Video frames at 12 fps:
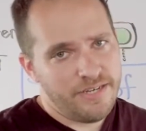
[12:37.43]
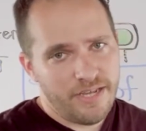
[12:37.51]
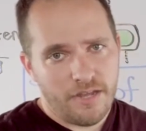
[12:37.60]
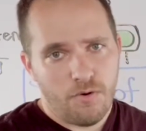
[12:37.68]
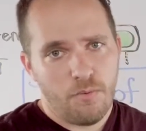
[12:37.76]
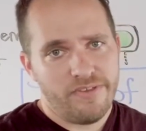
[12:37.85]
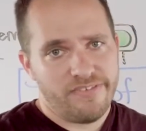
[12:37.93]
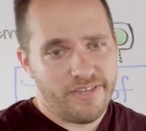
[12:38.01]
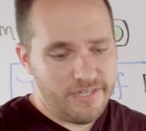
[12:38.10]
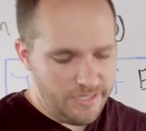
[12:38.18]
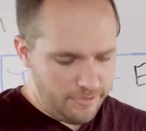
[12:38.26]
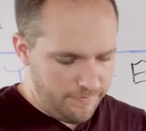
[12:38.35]
Not always
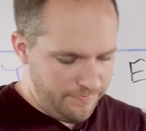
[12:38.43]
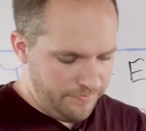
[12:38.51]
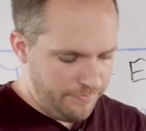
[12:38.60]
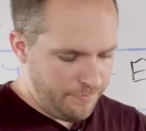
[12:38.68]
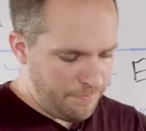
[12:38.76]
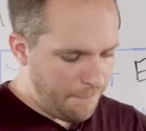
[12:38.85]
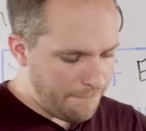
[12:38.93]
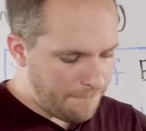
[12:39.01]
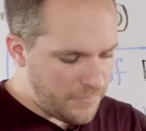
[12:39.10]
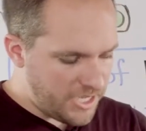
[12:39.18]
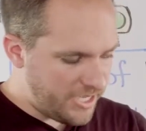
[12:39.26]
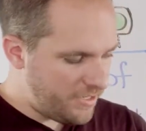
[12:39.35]
ideal,
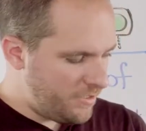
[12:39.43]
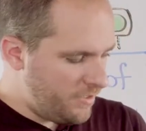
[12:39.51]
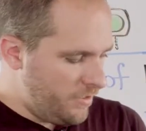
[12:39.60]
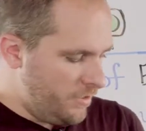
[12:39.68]
but